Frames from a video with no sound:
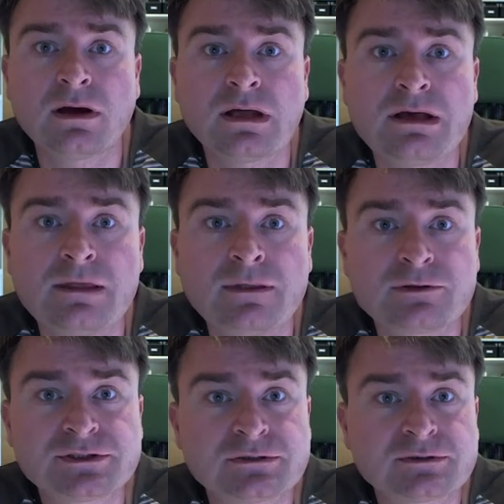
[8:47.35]
And
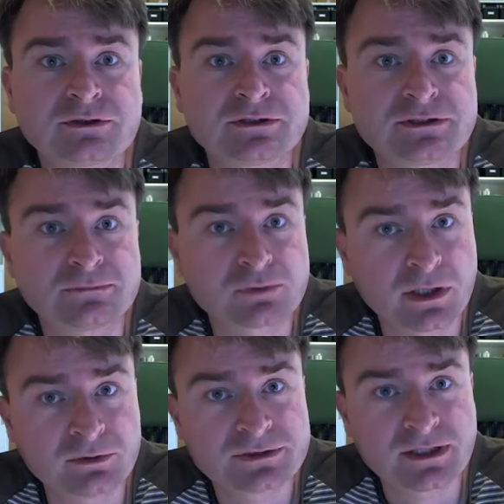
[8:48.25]
there's some
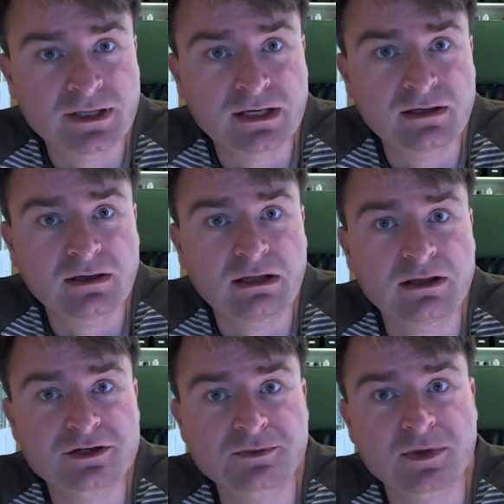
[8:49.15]
pros to that, and
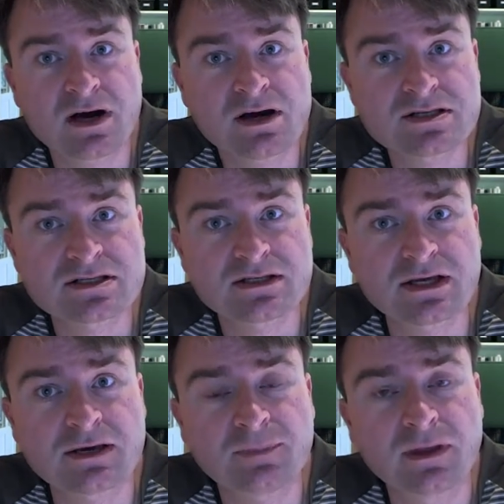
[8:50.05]
there's some cons to
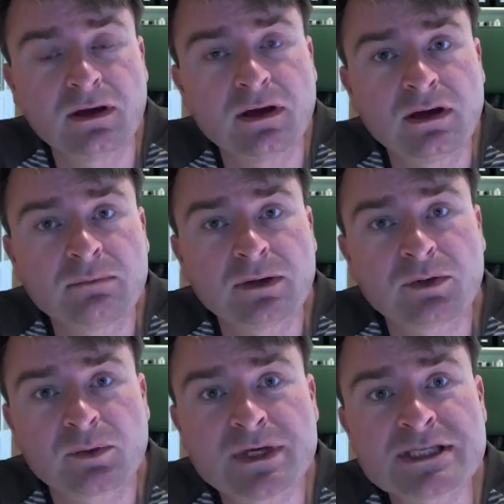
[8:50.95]
that. But
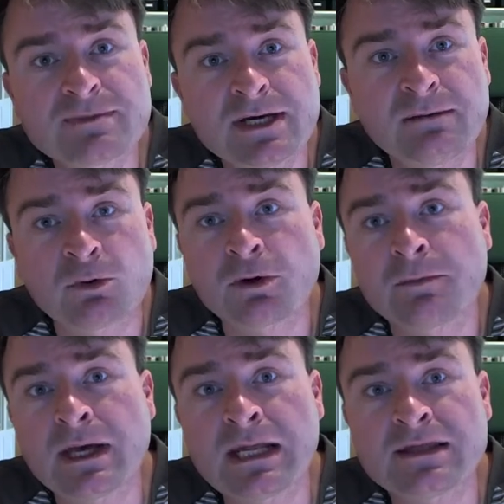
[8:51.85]
when we spend more
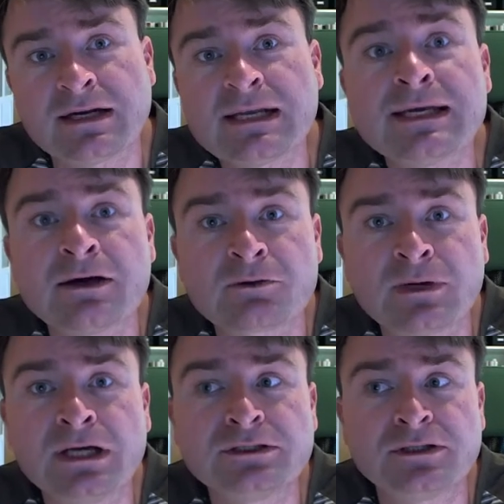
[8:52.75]
money than any other
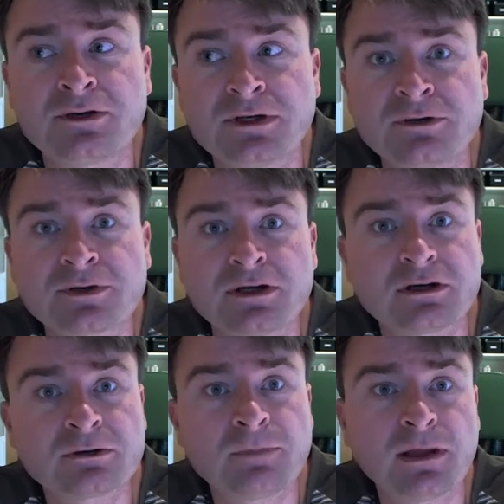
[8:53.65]
nation on health
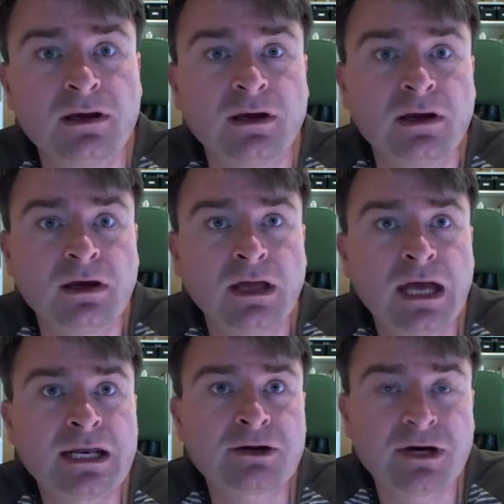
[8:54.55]
care,
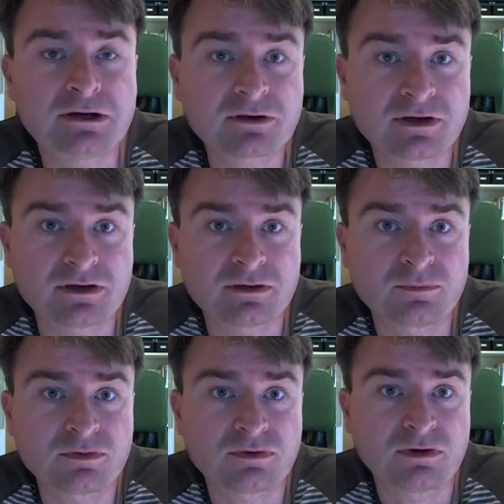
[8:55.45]
and our
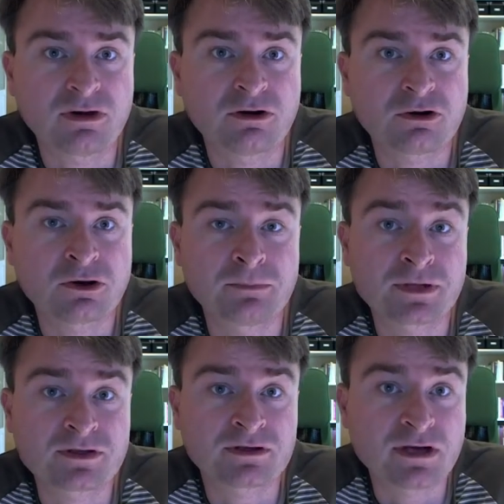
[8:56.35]
outcomes are
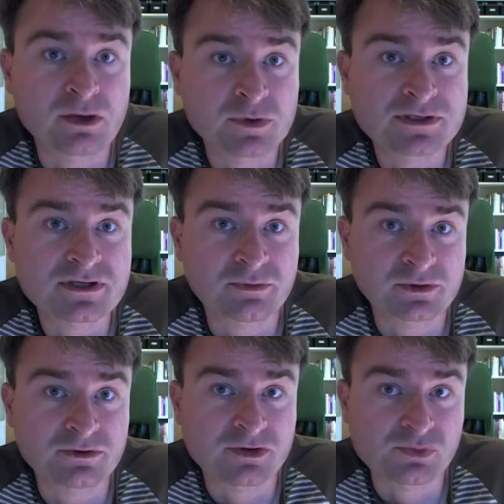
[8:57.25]
among the lowest on
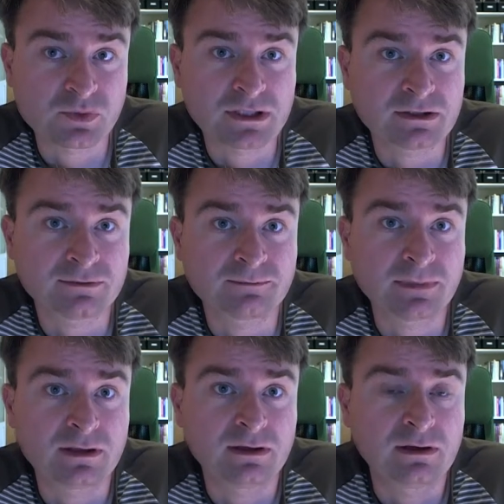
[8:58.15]
Earth as well,
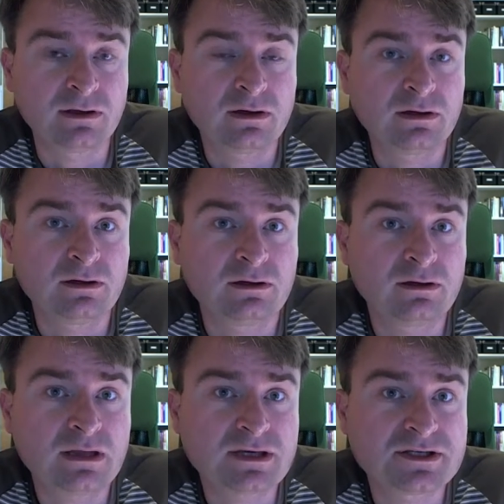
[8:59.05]

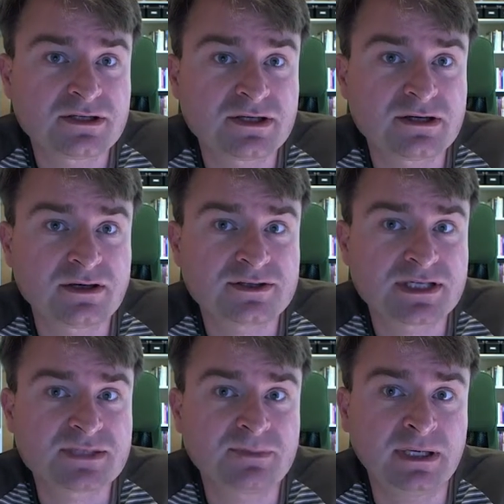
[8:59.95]
that should tell us
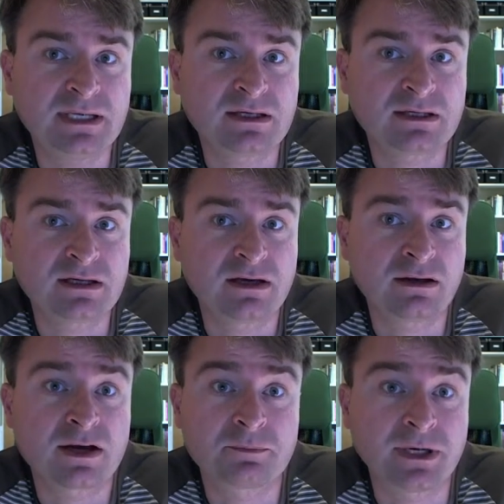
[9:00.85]
that spending a
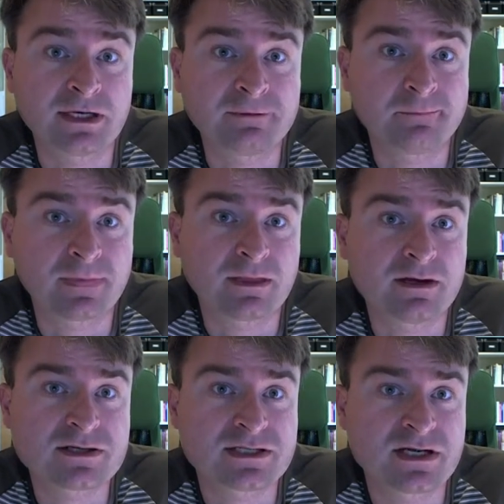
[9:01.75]
lot of money doesn't